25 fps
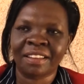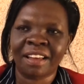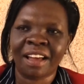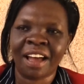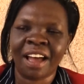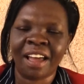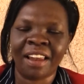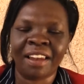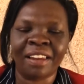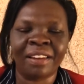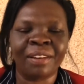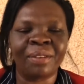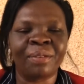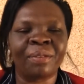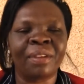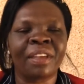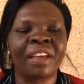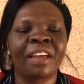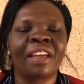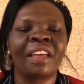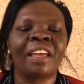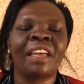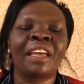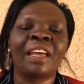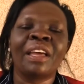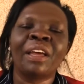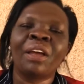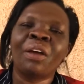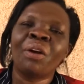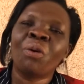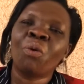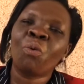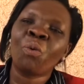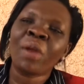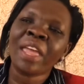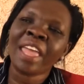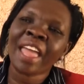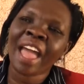hallelujah,
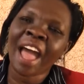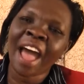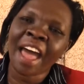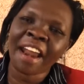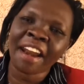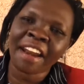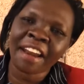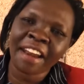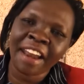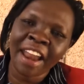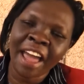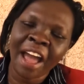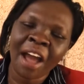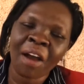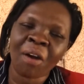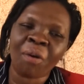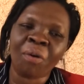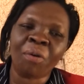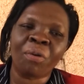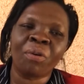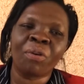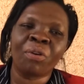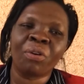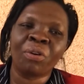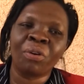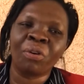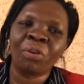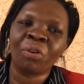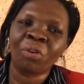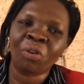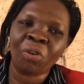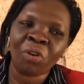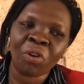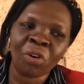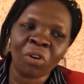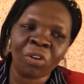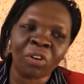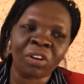we are now
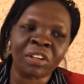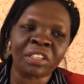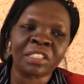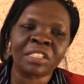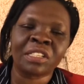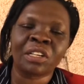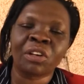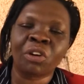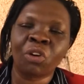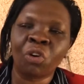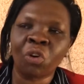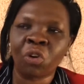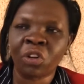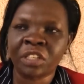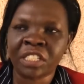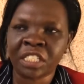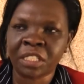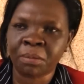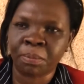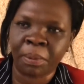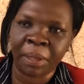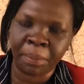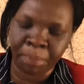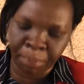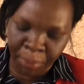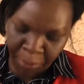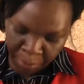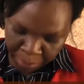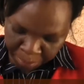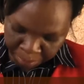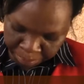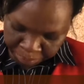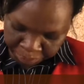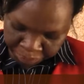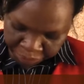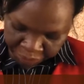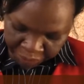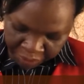called God's people.
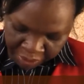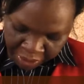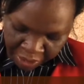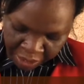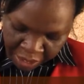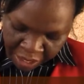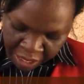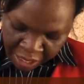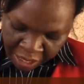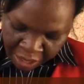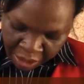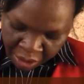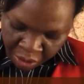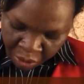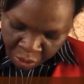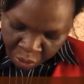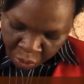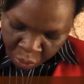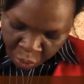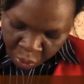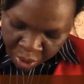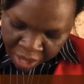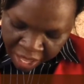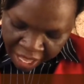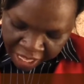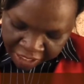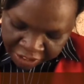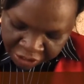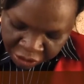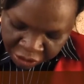We are